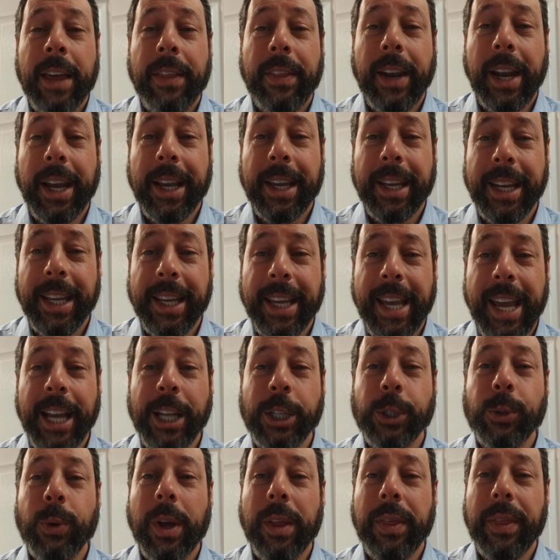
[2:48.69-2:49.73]
that I can
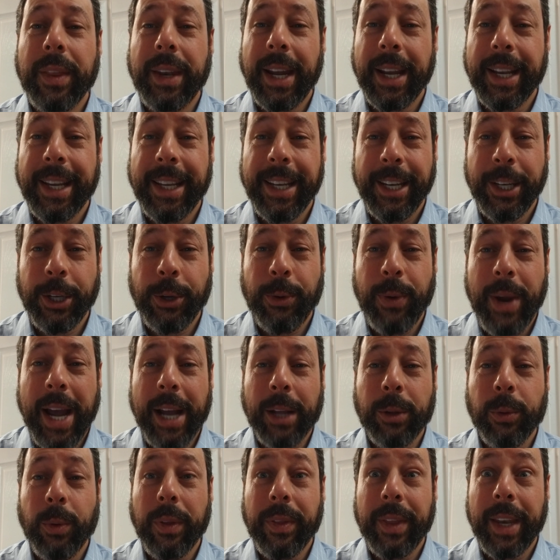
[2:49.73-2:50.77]
engage with, that I can
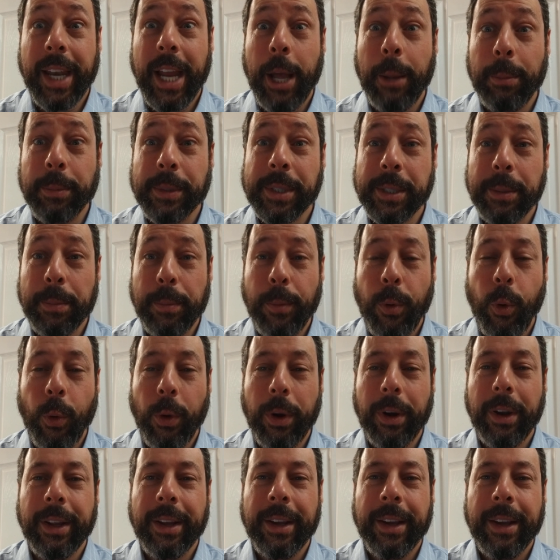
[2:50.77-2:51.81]
interact with and help
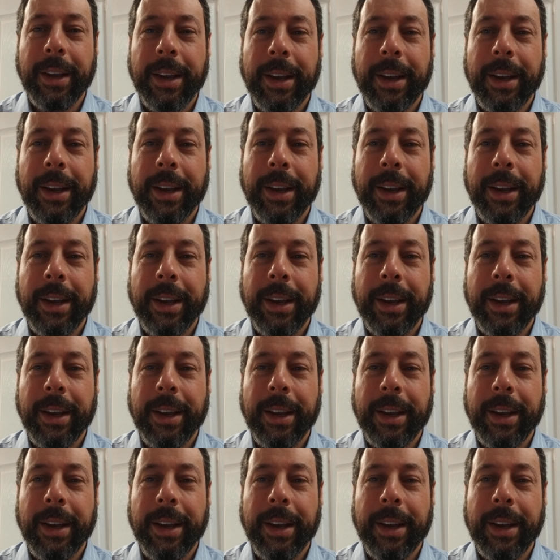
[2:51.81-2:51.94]
support.